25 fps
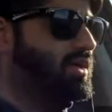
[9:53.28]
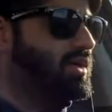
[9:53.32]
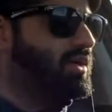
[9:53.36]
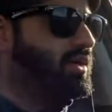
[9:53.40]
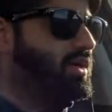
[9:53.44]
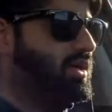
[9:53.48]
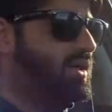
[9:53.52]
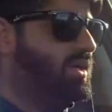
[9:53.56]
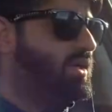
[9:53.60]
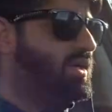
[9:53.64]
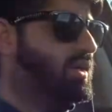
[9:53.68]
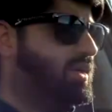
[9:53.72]

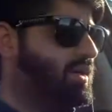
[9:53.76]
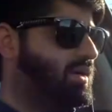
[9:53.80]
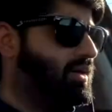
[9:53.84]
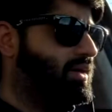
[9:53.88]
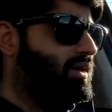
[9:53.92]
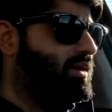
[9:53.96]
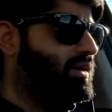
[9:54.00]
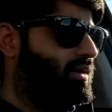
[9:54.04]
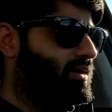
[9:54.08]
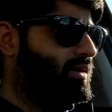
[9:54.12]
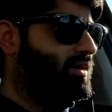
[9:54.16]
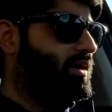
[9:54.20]

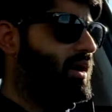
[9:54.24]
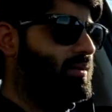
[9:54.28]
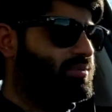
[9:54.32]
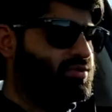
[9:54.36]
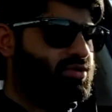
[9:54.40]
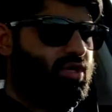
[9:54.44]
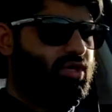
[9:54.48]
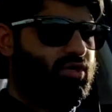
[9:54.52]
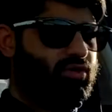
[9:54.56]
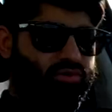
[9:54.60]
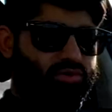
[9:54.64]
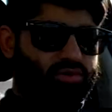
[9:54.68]

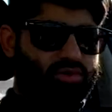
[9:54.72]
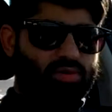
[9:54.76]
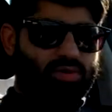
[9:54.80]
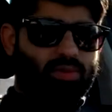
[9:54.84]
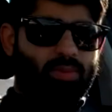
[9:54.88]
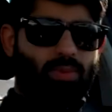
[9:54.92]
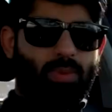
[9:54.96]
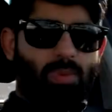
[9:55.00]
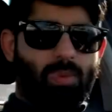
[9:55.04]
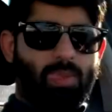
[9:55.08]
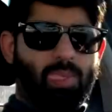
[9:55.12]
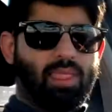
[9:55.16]
options.
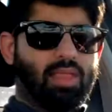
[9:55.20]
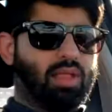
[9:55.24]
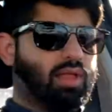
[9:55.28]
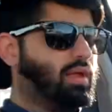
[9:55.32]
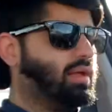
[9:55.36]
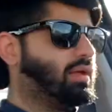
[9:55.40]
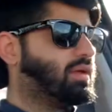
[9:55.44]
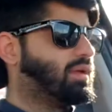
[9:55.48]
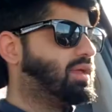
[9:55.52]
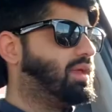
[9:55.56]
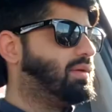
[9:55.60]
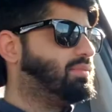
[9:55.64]

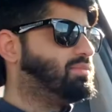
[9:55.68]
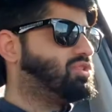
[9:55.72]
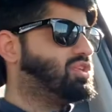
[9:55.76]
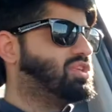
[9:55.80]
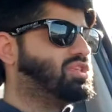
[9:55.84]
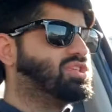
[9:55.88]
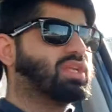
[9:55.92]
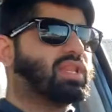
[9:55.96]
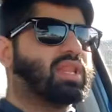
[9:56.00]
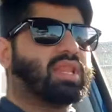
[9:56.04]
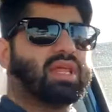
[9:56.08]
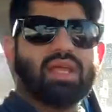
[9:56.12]
Okay, I'm
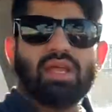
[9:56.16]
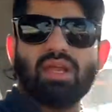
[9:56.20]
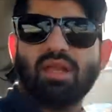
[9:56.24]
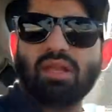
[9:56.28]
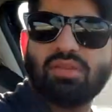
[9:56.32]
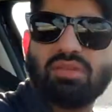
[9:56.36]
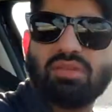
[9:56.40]
changing lanes,